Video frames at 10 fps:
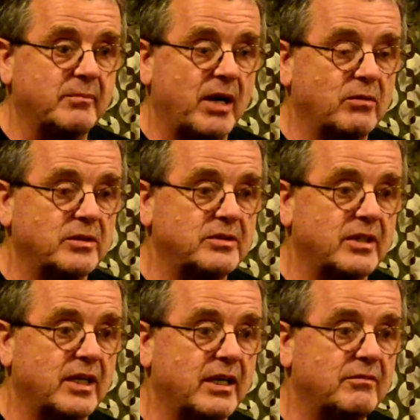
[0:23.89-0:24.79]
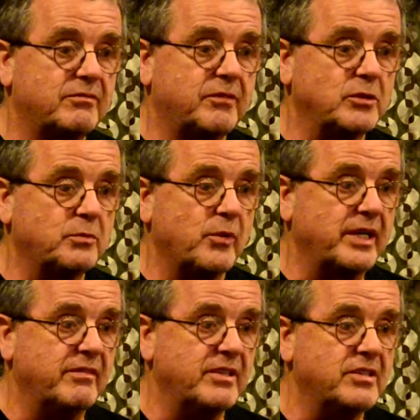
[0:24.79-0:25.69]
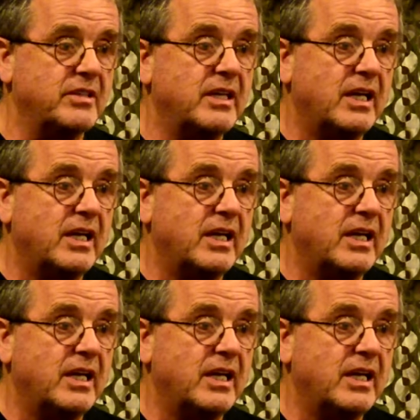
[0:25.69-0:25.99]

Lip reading: I was 1st Marine Division,